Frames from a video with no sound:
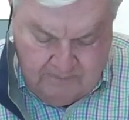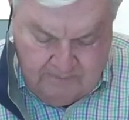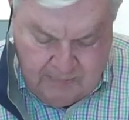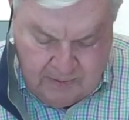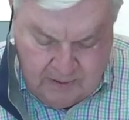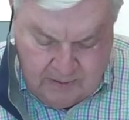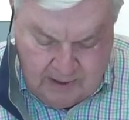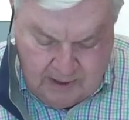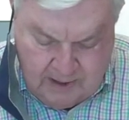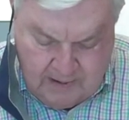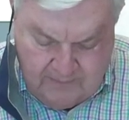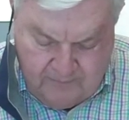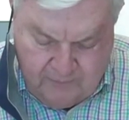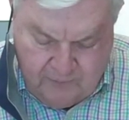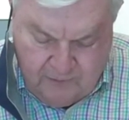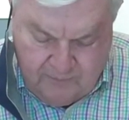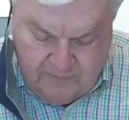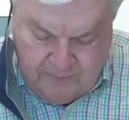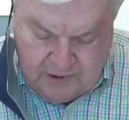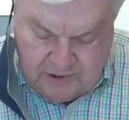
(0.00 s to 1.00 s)
Building
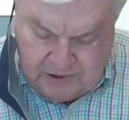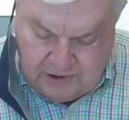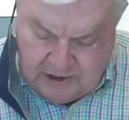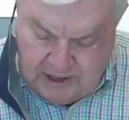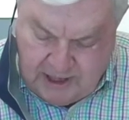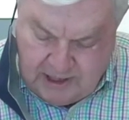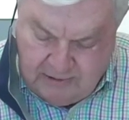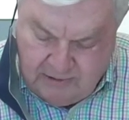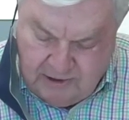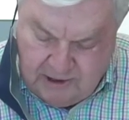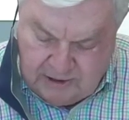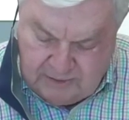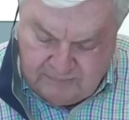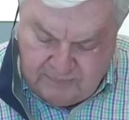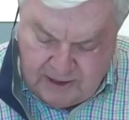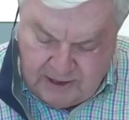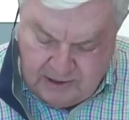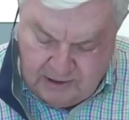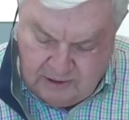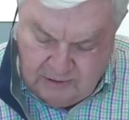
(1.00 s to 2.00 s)
improvements decreased
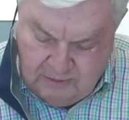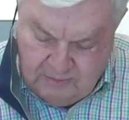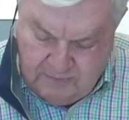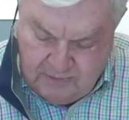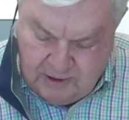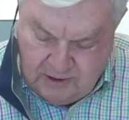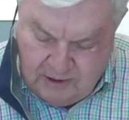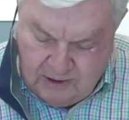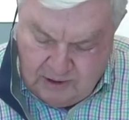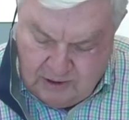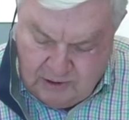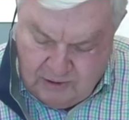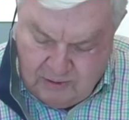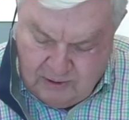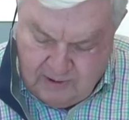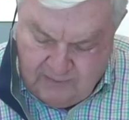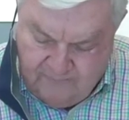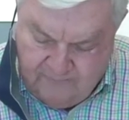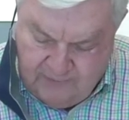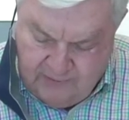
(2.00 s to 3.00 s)
by
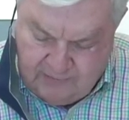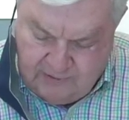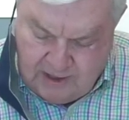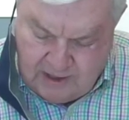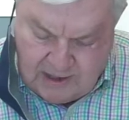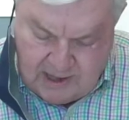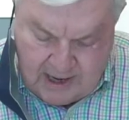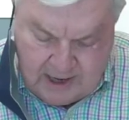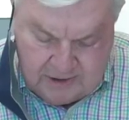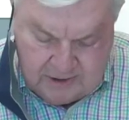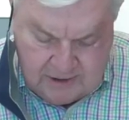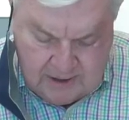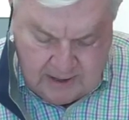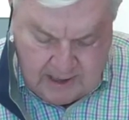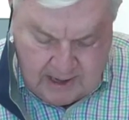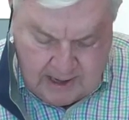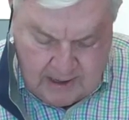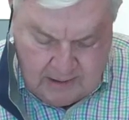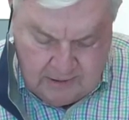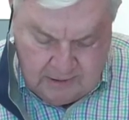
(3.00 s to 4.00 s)

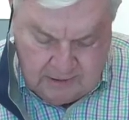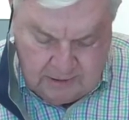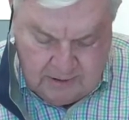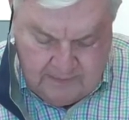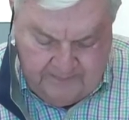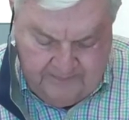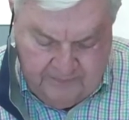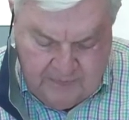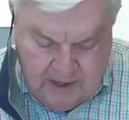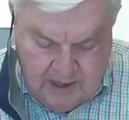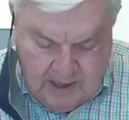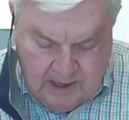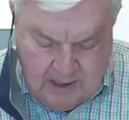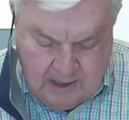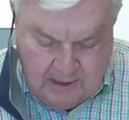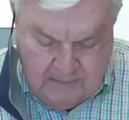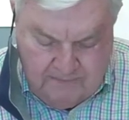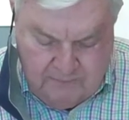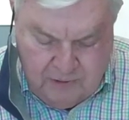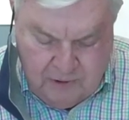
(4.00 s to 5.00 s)
$2,250,000.
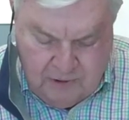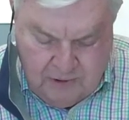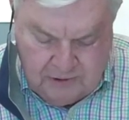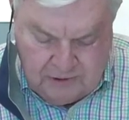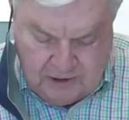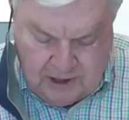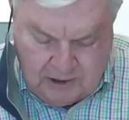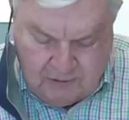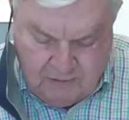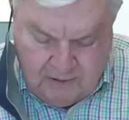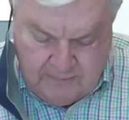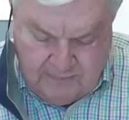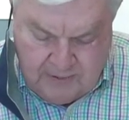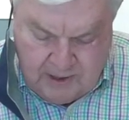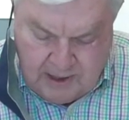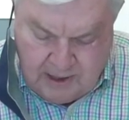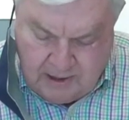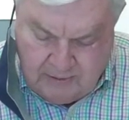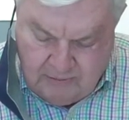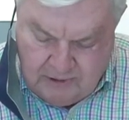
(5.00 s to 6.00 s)
Computers and
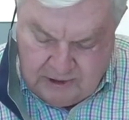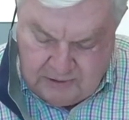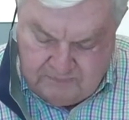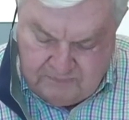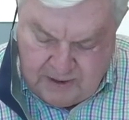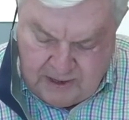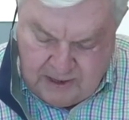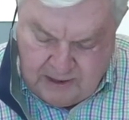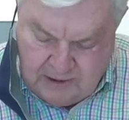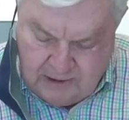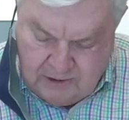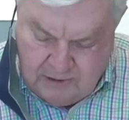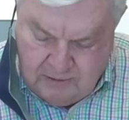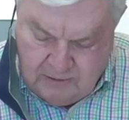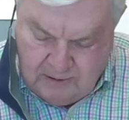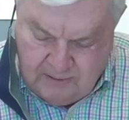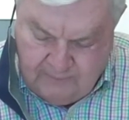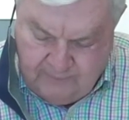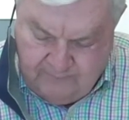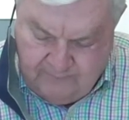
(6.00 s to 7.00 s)
equipment increased by $250,000.